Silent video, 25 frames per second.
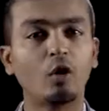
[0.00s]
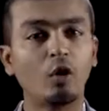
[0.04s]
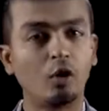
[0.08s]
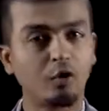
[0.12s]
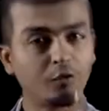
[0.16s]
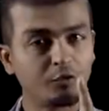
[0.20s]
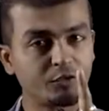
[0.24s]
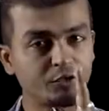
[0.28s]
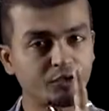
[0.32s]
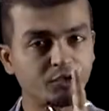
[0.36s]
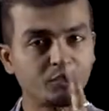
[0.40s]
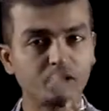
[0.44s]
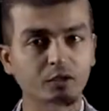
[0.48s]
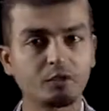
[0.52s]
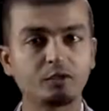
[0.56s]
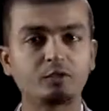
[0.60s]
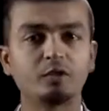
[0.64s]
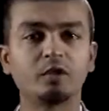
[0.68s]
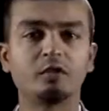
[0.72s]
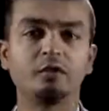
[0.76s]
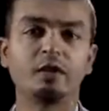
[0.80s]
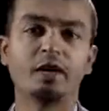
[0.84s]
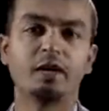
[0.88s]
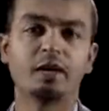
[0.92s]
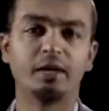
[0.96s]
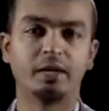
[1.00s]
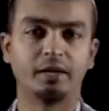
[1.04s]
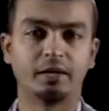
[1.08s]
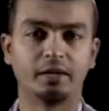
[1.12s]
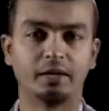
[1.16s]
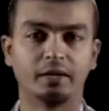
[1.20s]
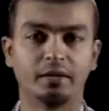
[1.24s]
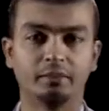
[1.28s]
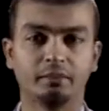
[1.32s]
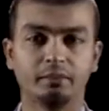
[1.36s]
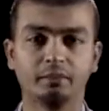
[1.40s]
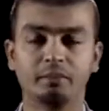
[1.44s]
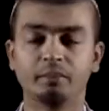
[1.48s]
observe the Venn
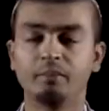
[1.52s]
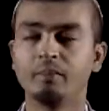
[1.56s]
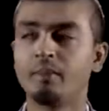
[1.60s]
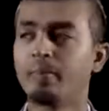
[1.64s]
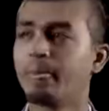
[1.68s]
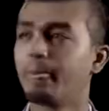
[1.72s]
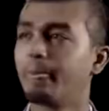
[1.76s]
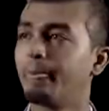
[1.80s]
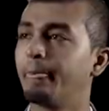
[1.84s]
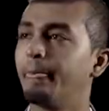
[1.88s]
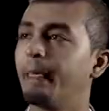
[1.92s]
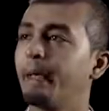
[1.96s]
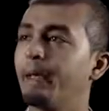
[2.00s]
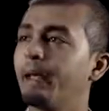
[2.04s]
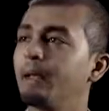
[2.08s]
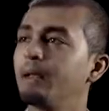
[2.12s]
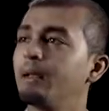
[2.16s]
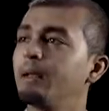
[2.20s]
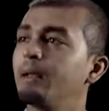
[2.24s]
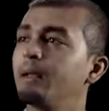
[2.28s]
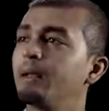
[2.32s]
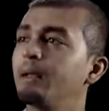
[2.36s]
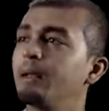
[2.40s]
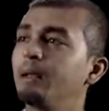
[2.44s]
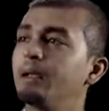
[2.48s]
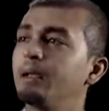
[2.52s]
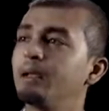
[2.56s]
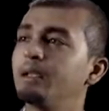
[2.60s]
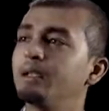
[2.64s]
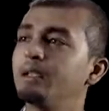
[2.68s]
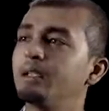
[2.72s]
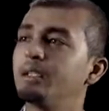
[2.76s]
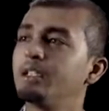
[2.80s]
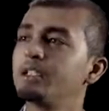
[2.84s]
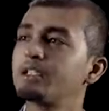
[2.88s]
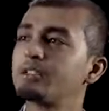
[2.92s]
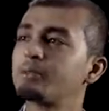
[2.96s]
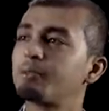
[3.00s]
diagram, then
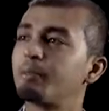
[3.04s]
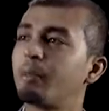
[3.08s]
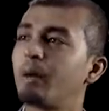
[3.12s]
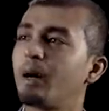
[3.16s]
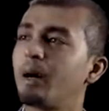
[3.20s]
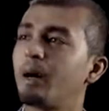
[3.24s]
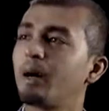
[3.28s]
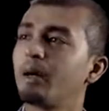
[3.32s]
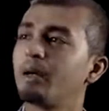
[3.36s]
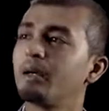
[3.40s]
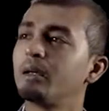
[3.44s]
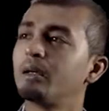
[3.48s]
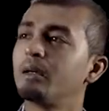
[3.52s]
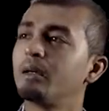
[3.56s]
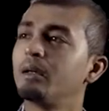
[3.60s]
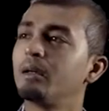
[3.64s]
this part,